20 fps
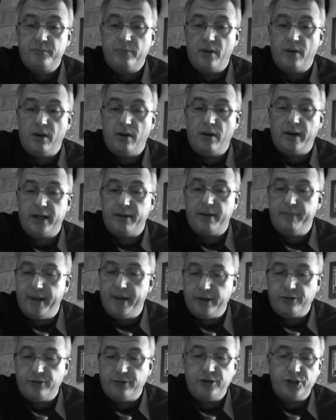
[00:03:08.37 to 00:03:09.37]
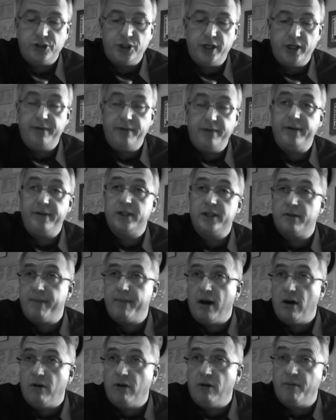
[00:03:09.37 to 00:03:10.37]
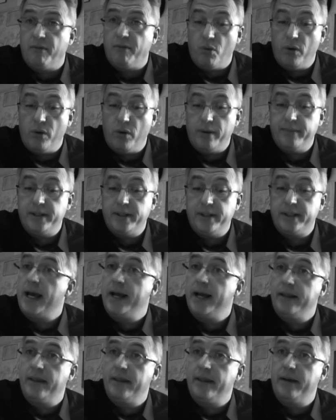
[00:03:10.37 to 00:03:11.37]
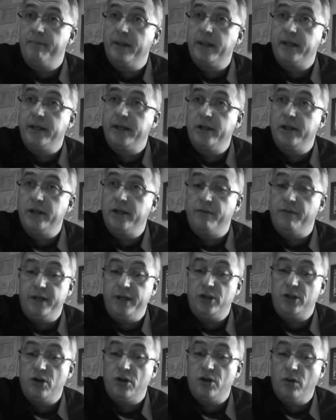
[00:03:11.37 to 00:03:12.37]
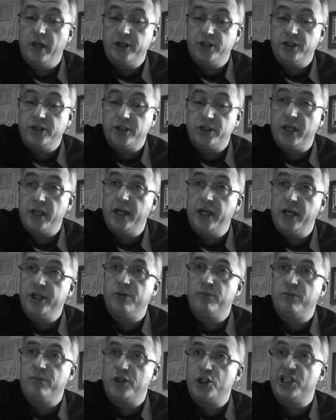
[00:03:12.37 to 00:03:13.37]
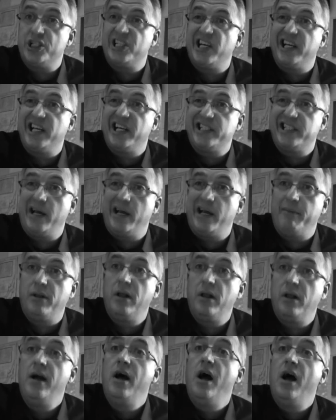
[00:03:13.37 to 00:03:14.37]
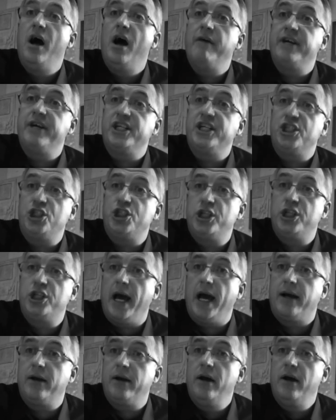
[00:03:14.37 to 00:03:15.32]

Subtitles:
All right, commander-in-chief, he has the power of appointment and the ability to veto legislation, which is an example of a check,